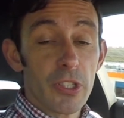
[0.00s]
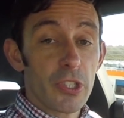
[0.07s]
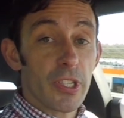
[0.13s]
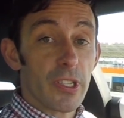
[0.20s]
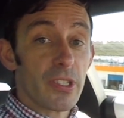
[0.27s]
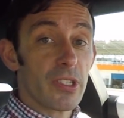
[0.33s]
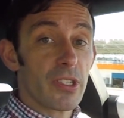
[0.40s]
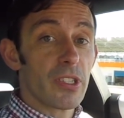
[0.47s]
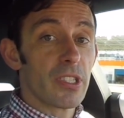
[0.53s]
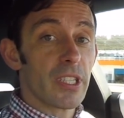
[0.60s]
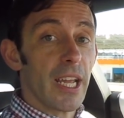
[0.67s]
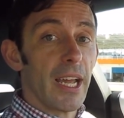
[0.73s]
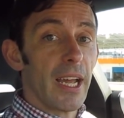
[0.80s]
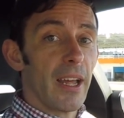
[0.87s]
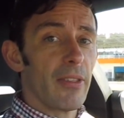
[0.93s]
are just
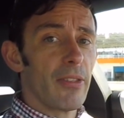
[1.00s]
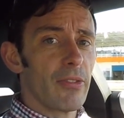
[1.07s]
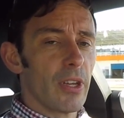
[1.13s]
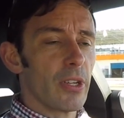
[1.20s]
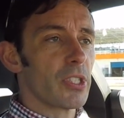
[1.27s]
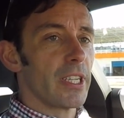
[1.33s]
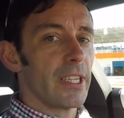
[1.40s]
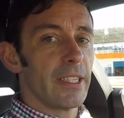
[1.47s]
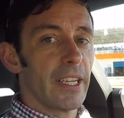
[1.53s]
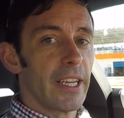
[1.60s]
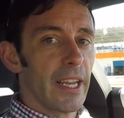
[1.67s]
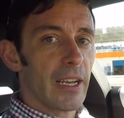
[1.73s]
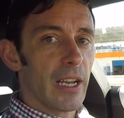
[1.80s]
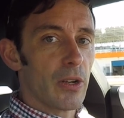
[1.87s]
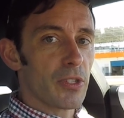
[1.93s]
13
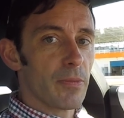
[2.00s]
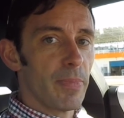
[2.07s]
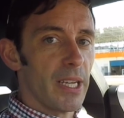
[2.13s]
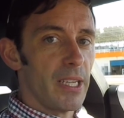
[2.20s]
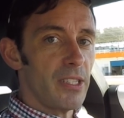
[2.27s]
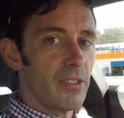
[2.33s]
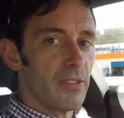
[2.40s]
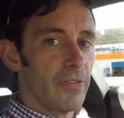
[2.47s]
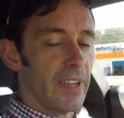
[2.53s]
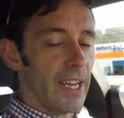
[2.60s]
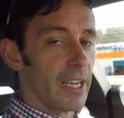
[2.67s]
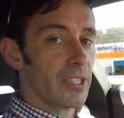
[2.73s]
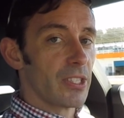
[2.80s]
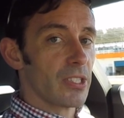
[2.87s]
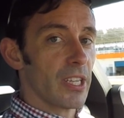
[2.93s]
kilos a piece,
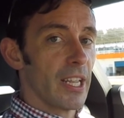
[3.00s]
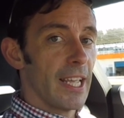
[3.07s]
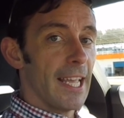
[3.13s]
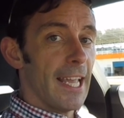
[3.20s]
fixed,